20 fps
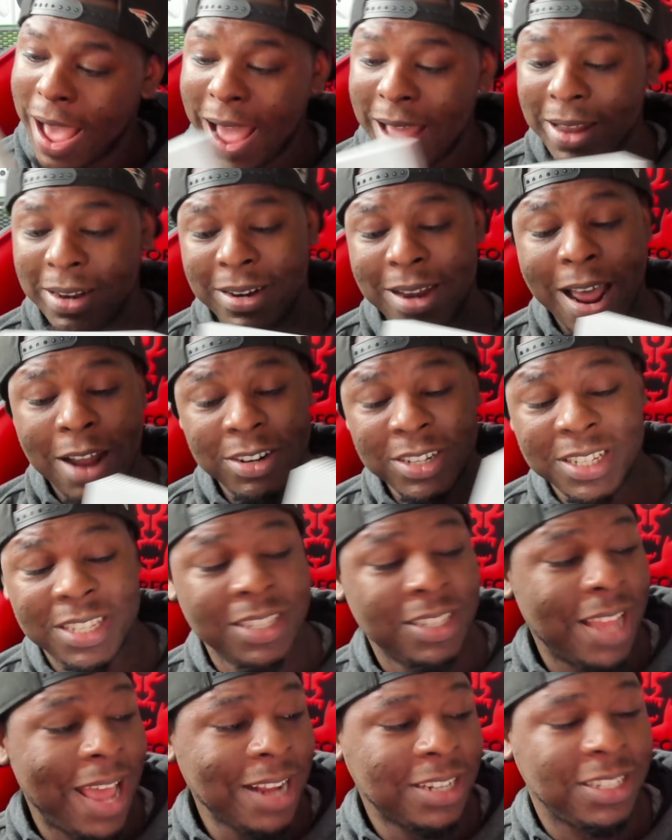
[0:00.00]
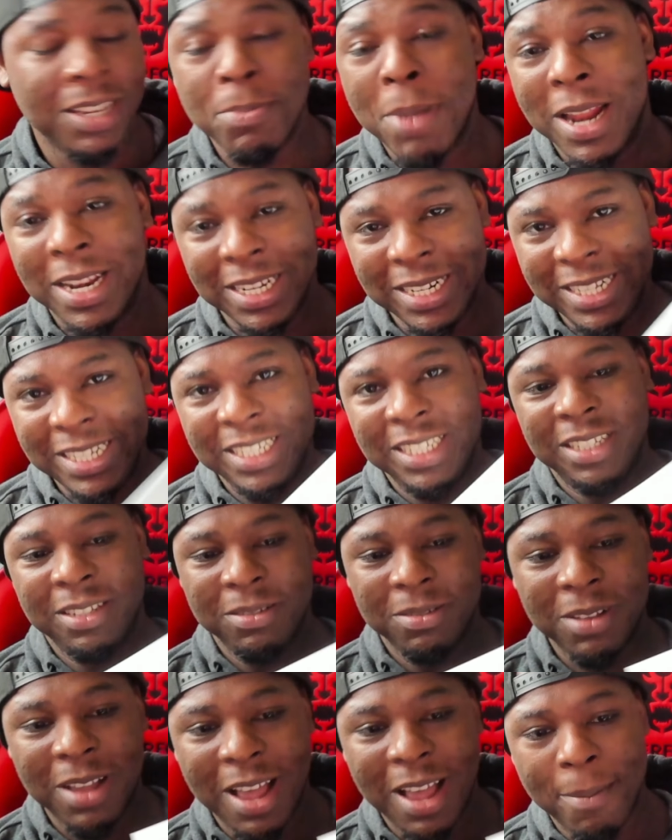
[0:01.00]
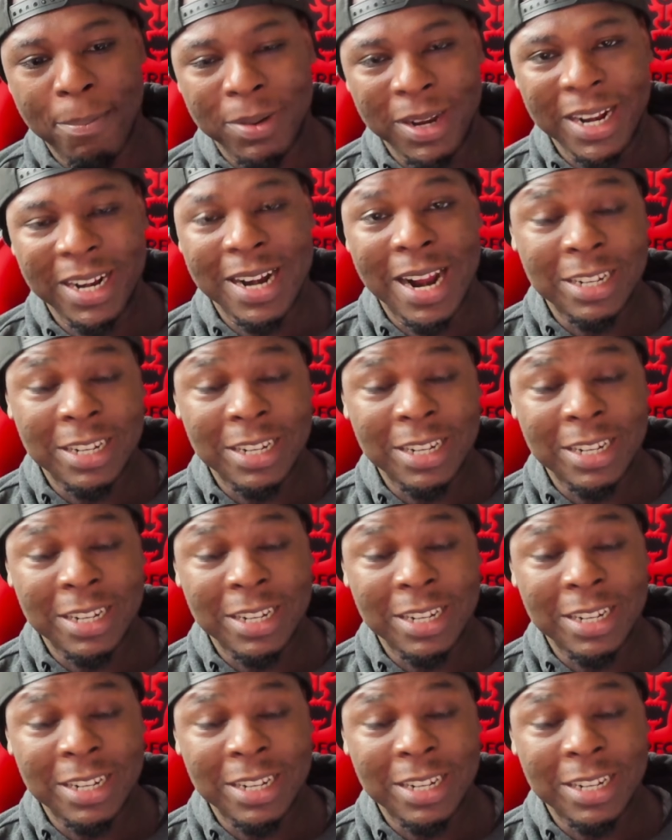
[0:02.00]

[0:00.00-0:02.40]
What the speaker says: now this is actually my least played